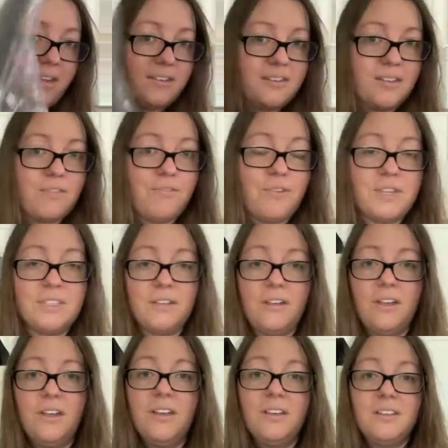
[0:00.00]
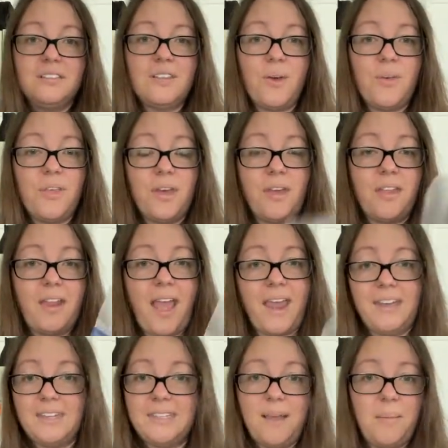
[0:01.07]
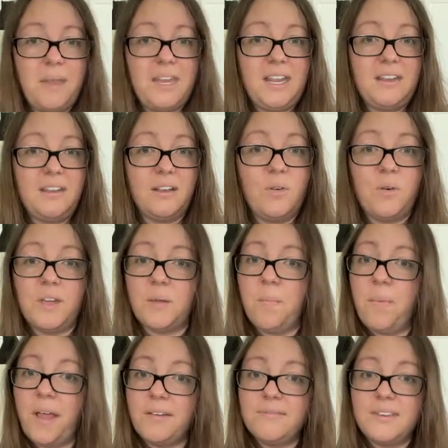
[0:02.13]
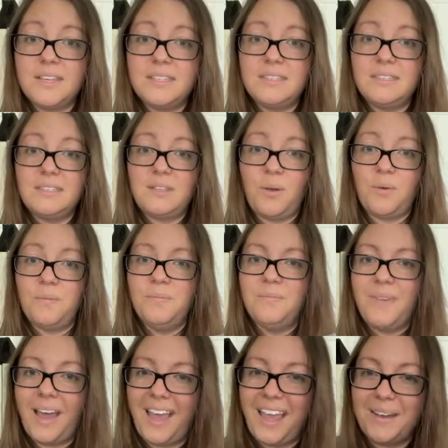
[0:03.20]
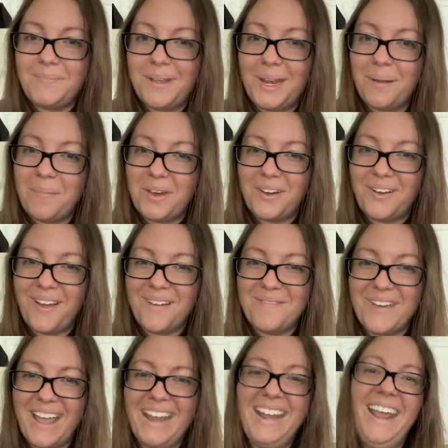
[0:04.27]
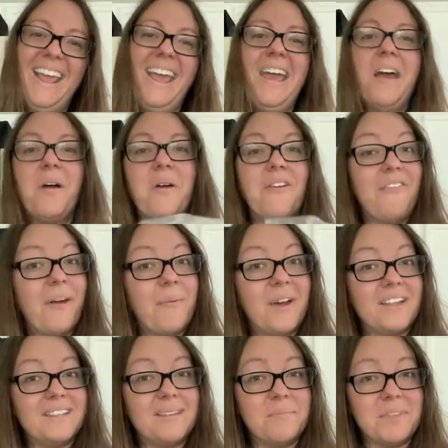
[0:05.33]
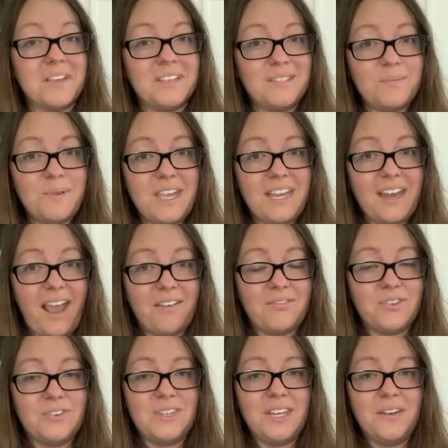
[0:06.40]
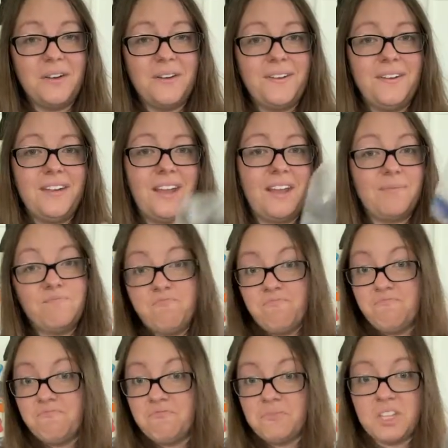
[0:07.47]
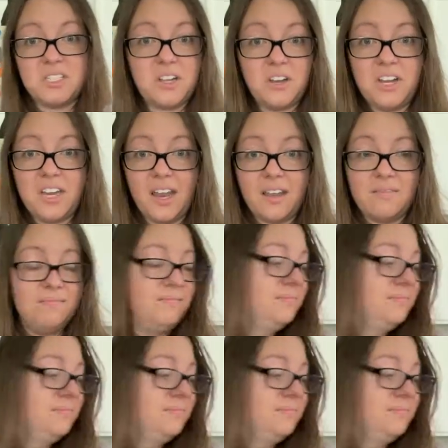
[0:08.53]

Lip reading: into the freezer so that anytime I need a quick breakfast, so I add peanut butter on mine, or if I want something sweet after dinner, it's already done.